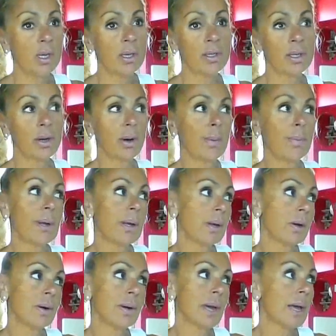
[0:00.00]
So I'm
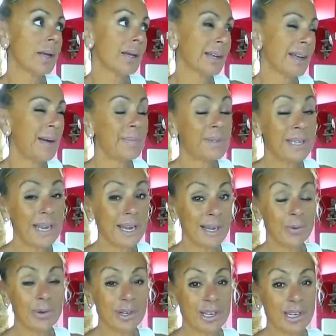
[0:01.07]
like, okay, like I'm
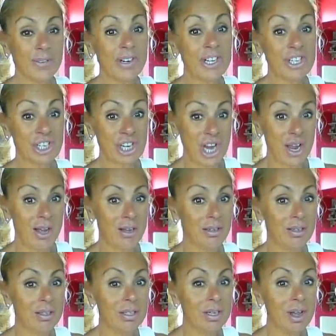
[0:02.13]
thinking, well, give it a
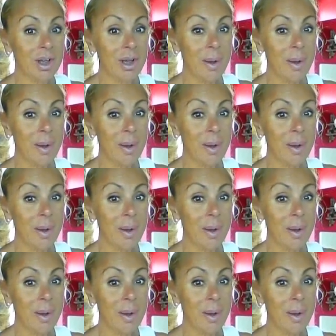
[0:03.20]
chance.